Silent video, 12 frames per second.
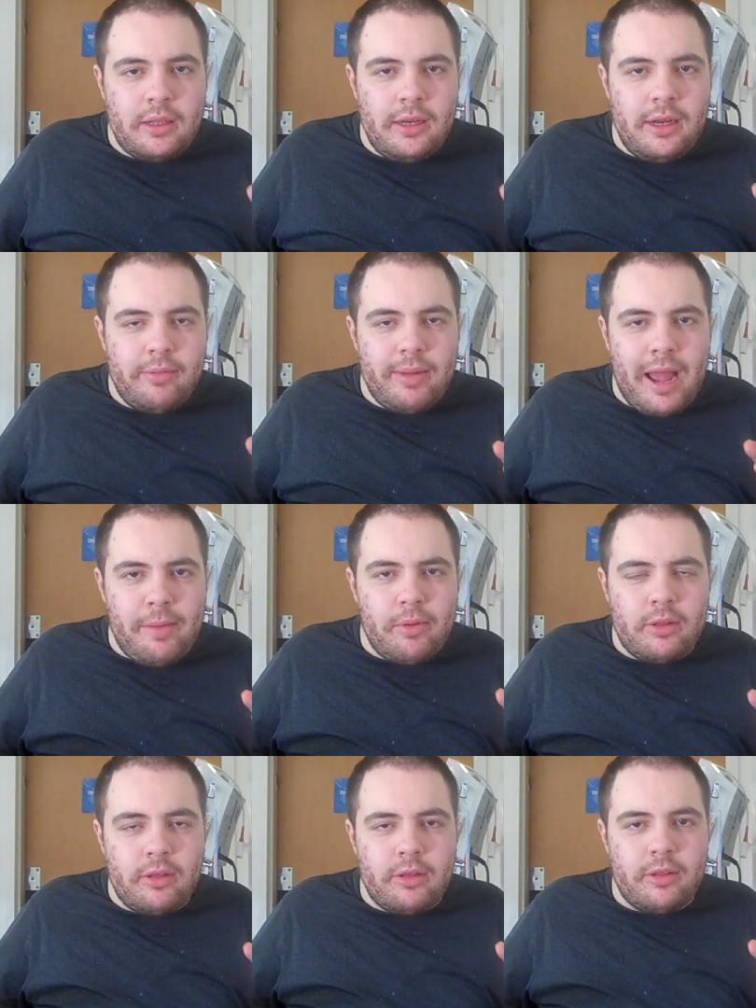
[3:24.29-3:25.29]
You need to be happy
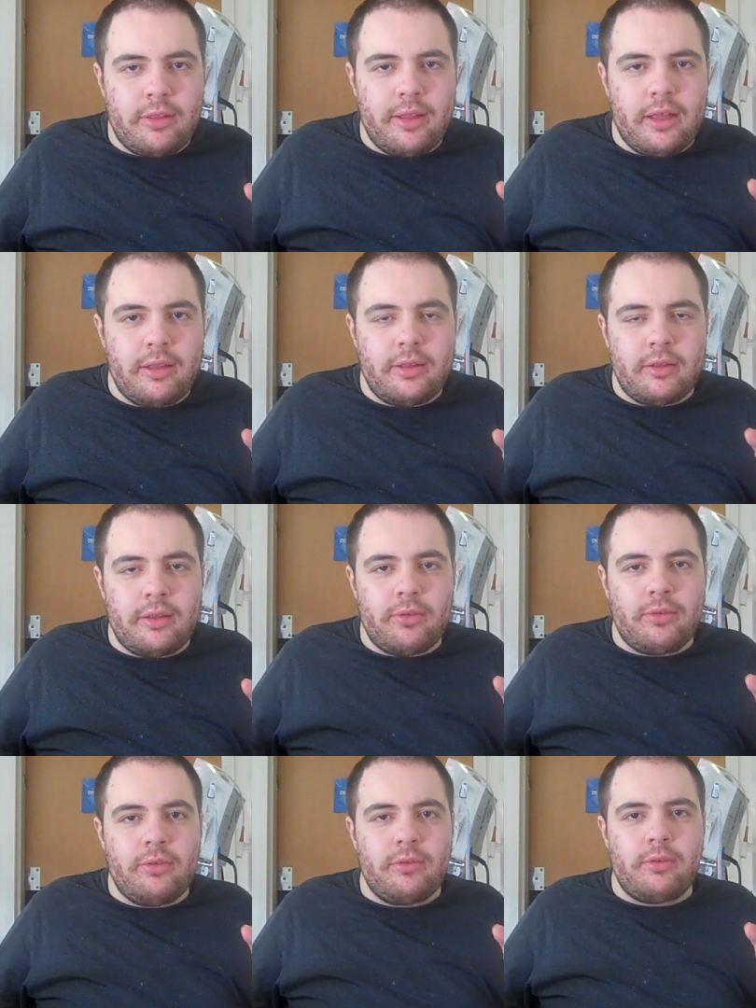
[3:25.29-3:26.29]
with the,
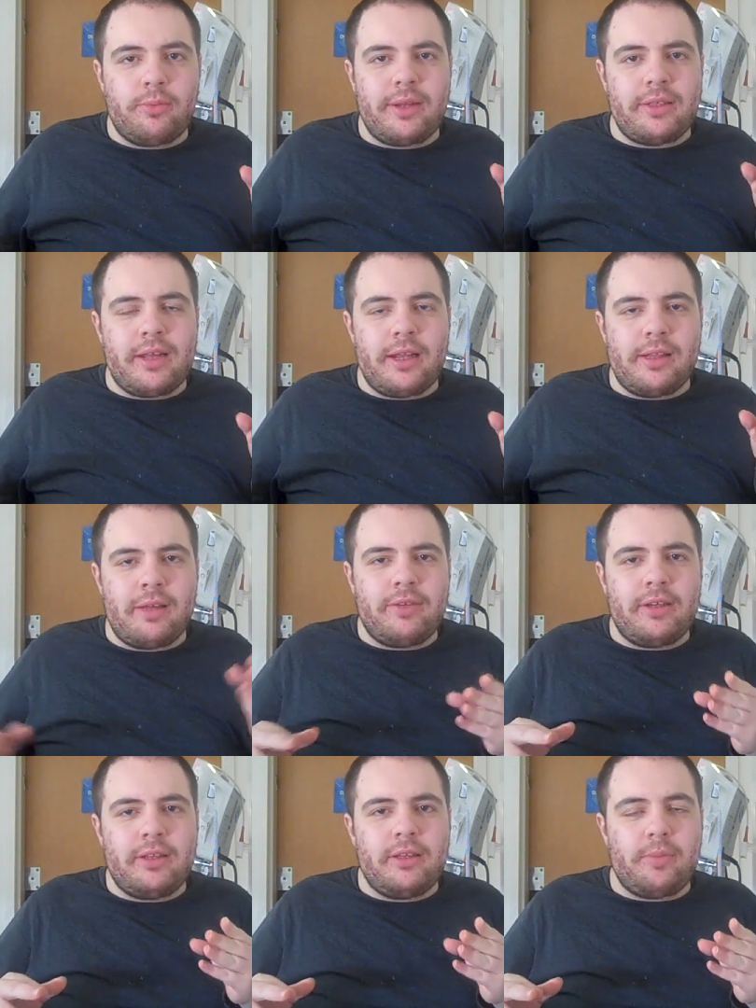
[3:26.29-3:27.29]
the place that you live
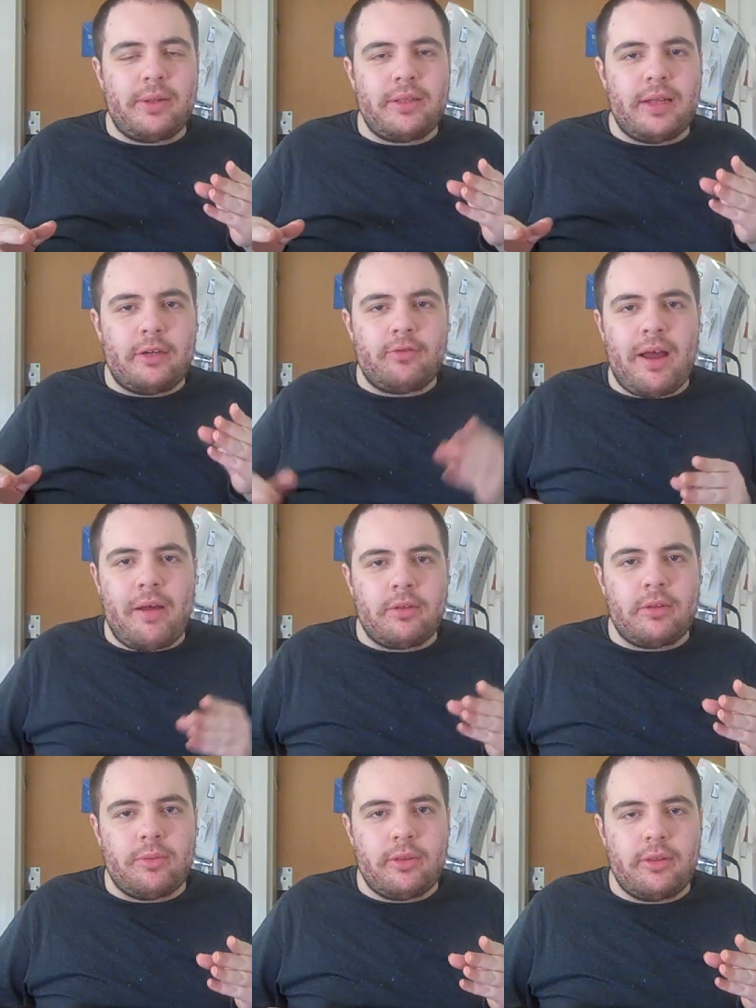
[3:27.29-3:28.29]
in, the place that you
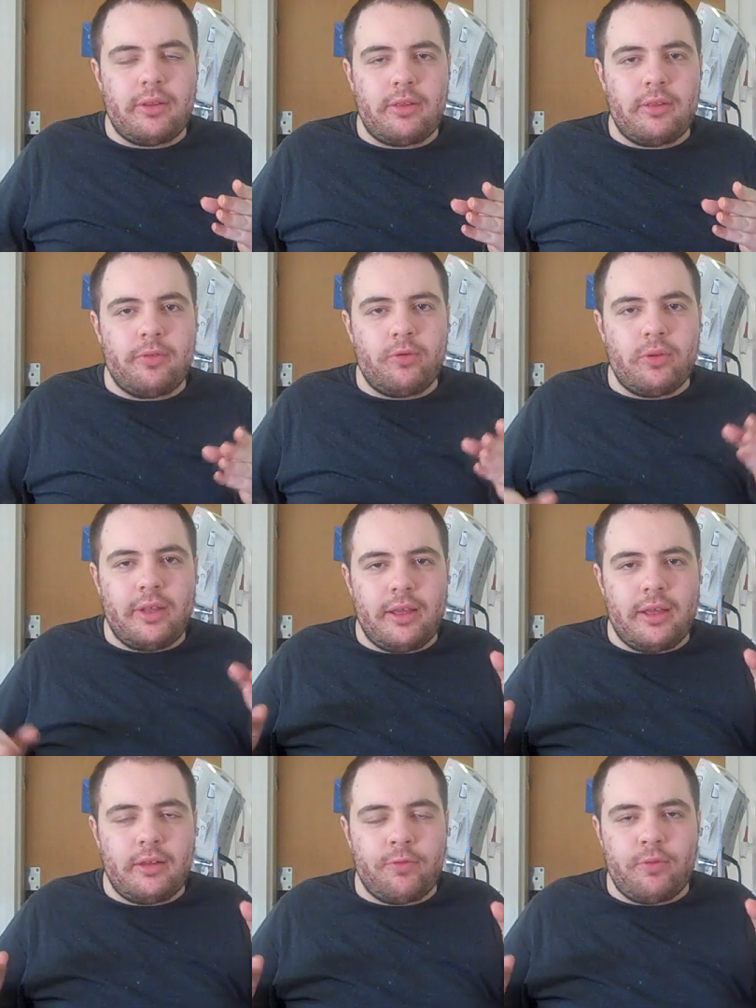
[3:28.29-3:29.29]
travel, the, the food
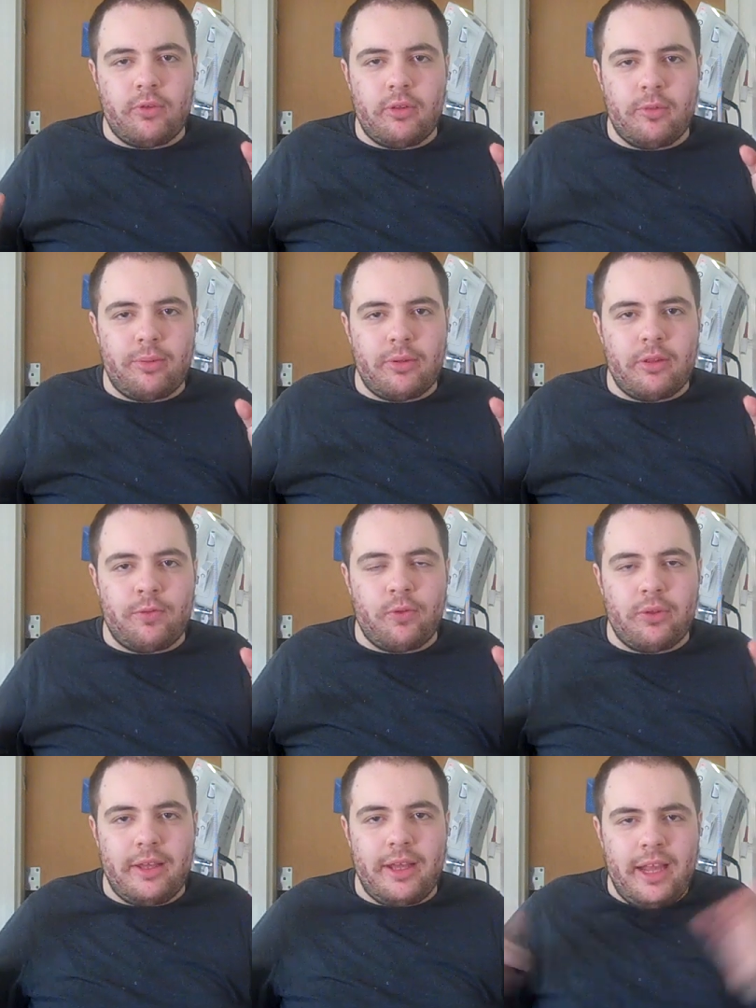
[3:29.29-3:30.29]
they the food the, the
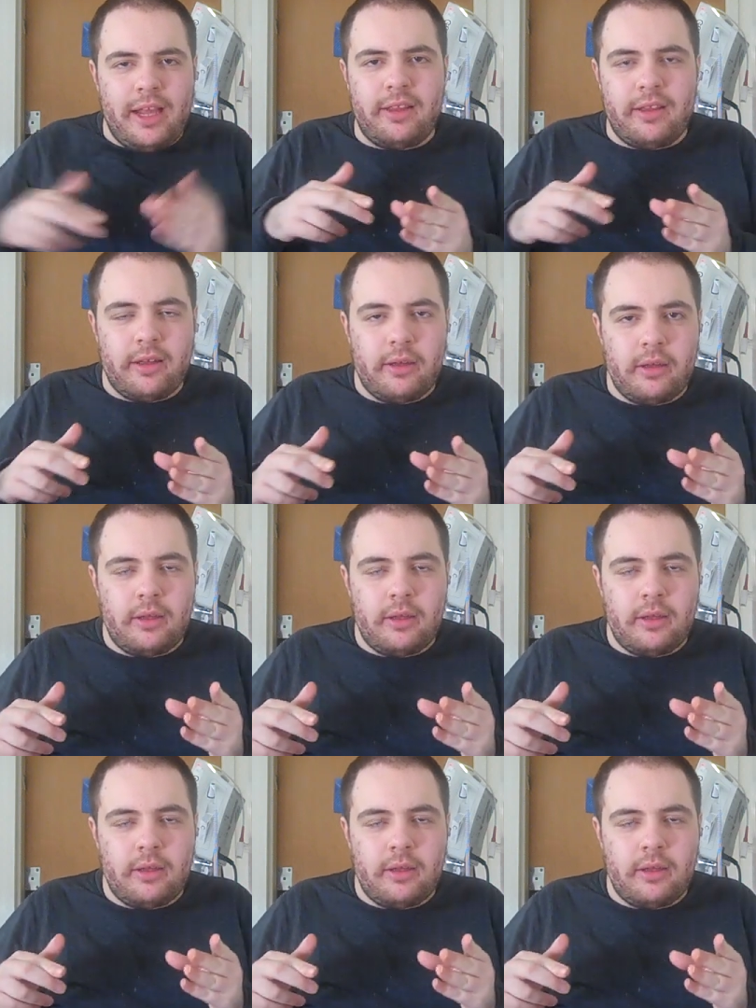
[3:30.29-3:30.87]
food they eat,